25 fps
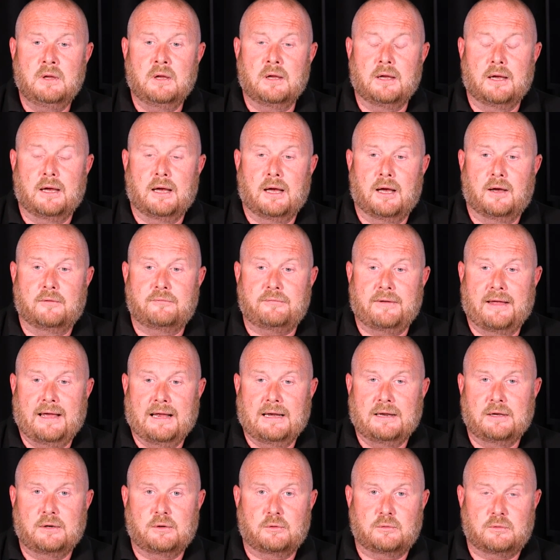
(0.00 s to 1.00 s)
For
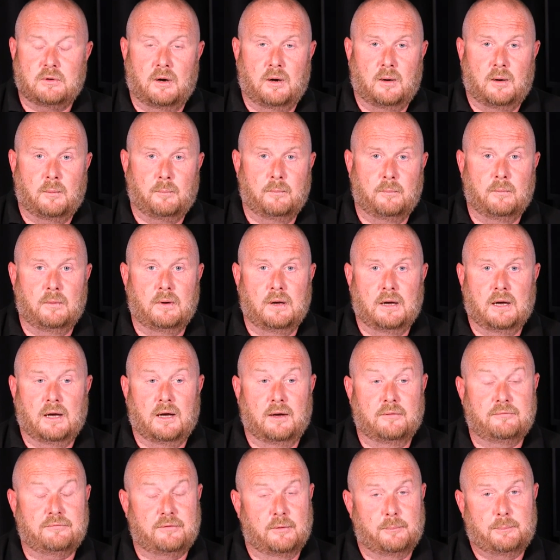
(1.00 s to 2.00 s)
Elinchrom,
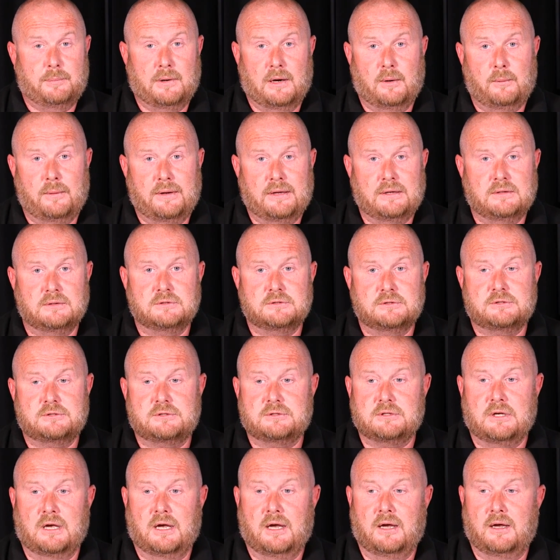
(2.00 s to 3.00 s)
for Bowens,
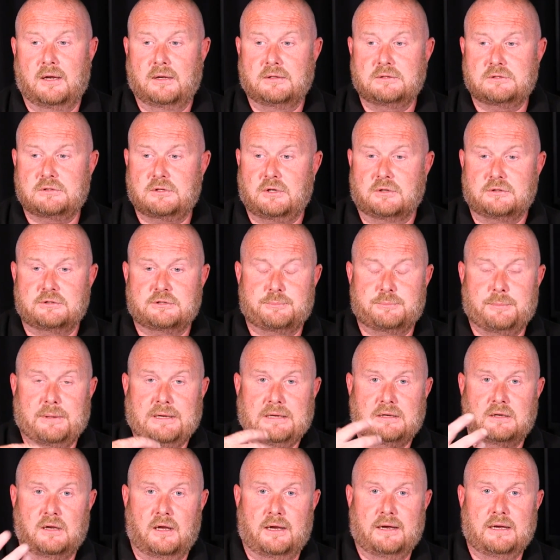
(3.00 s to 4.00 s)
it's got
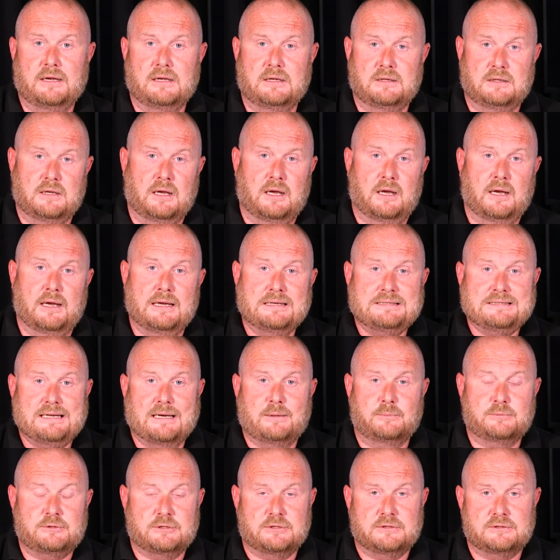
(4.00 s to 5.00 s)
speed light
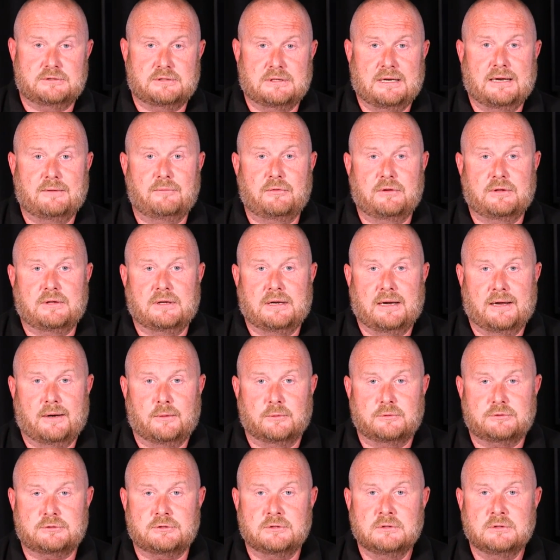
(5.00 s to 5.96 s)
adapters and everything else.